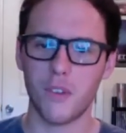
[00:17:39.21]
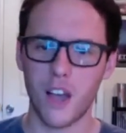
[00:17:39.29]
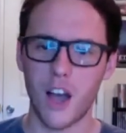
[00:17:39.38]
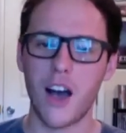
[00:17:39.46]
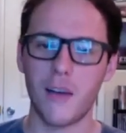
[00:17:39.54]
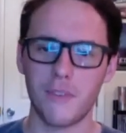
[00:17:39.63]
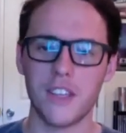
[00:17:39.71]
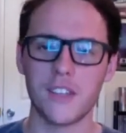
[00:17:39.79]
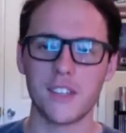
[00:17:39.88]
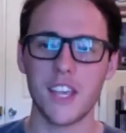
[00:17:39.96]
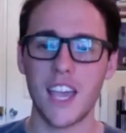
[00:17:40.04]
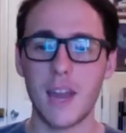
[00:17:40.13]

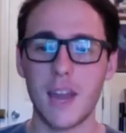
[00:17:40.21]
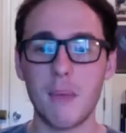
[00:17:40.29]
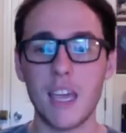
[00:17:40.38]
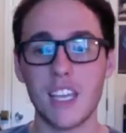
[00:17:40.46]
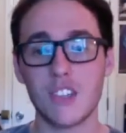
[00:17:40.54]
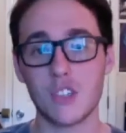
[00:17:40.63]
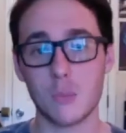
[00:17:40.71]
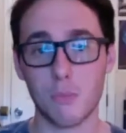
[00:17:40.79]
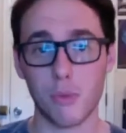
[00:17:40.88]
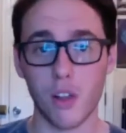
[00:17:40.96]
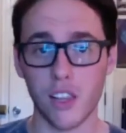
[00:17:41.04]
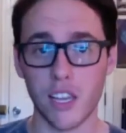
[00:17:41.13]
coffees and make it just
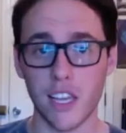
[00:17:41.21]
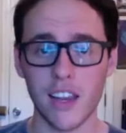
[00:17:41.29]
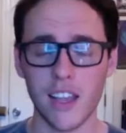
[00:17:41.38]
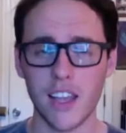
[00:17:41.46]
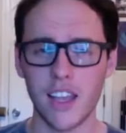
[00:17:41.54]
brilliant.